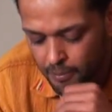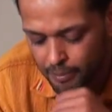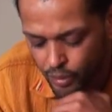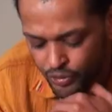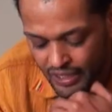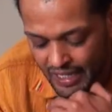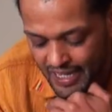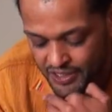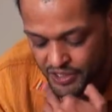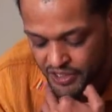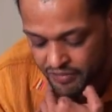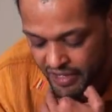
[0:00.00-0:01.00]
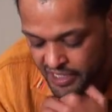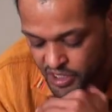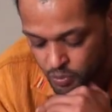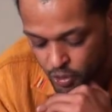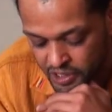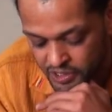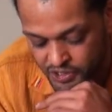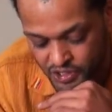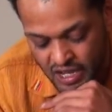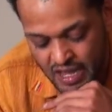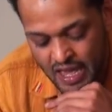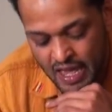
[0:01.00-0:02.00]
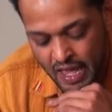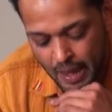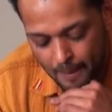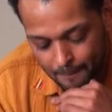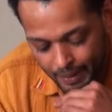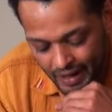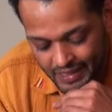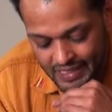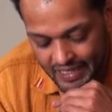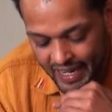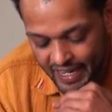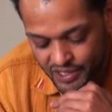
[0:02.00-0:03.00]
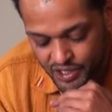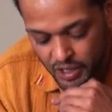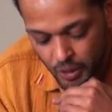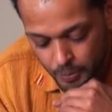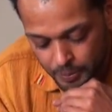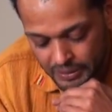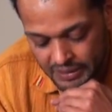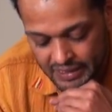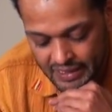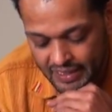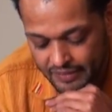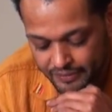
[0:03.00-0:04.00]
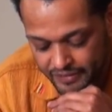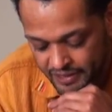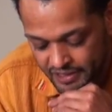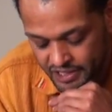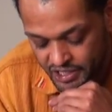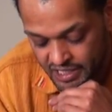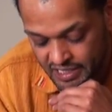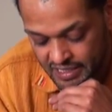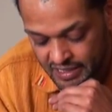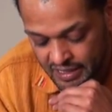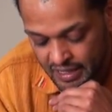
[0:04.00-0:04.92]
both classes of AIDS mourners embodied AIDS openly and fearlessly,